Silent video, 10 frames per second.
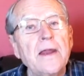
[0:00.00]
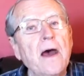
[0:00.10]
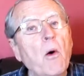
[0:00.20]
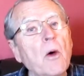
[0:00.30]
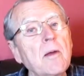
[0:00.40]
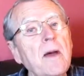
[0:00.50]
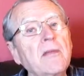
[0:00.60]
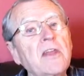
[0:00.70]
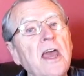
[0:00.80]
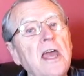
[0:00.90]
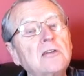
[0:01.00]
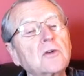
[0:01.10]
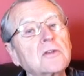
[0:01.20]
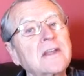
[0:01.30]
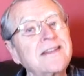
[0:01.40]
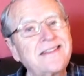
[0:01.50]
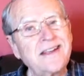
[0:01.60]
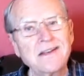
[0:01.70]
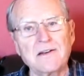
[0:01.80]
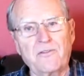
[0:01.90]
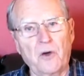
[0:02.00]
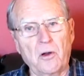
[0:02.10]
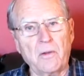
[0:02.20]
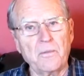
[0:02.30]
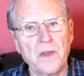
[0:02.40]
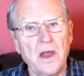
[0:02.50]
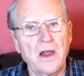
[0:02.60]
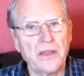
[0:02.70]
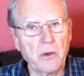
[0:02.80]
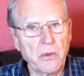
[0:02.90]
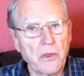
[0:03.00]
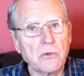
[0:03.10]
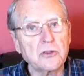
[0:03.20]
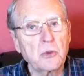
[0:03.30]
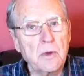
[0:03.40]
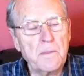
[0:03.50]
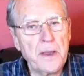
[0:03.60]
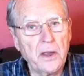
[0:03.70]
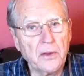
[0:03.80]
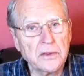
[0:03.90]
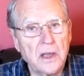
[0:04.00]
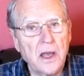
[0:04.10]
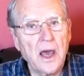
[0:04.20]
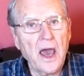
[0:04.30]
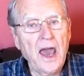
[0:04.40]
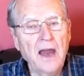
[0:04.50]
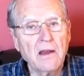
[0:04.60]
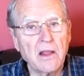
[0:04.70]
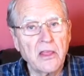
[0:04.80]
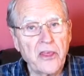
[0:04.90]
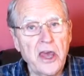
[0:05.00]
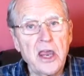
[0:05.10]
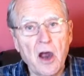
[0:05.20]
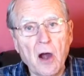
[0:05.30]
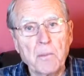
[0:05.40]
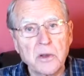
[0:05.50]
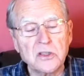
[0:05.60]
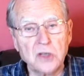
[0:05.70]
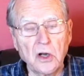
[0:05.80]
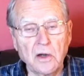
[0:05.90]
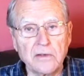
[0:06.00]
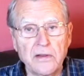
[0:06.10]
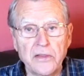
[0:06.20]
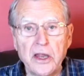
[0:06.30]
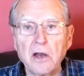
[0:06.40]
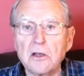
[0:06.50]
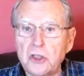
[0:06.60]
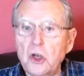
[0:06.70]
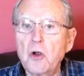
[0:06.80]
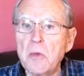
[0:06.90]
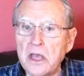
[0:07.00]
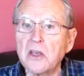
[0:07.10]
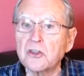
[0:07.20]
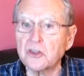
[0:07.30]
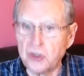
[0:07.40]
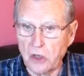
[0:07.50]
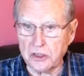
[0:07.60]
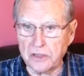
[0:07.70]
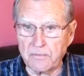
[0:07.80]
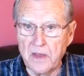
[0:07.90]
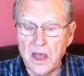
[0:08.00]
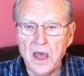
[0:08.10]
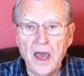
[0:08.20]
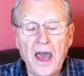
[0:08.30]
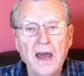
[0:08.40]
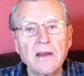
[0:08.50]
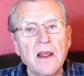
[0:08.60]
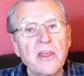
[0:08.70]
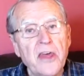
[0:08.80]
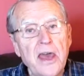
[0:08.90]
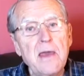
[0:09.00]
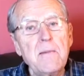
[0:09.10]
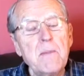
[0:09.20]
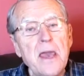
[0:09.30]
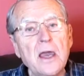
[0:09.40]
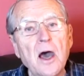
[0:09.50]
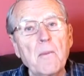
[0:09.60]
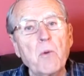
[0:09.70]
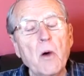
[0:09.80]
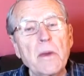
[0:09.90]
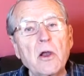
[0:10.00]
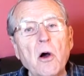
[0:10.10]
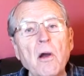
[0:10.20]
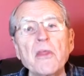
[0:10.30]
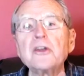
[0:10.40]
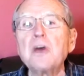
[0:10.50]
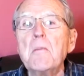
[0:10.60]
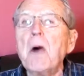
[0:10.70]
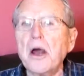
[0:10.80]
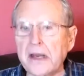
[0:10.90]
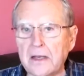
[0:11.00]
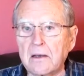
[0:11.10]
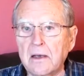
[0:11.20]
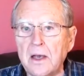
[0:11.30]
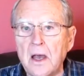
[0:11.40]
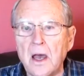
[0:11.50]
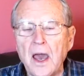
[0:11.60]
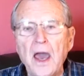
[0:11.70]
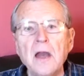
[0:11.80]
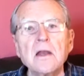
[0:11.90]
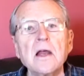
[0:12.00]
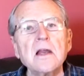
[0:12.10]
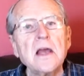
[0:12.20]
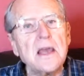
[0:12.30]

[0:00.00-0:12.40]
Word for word: Now, what about the angels that didn't fall? They were those who rebelled, and they are preserved, and their doom is certain. And they make up what we call the demonic. And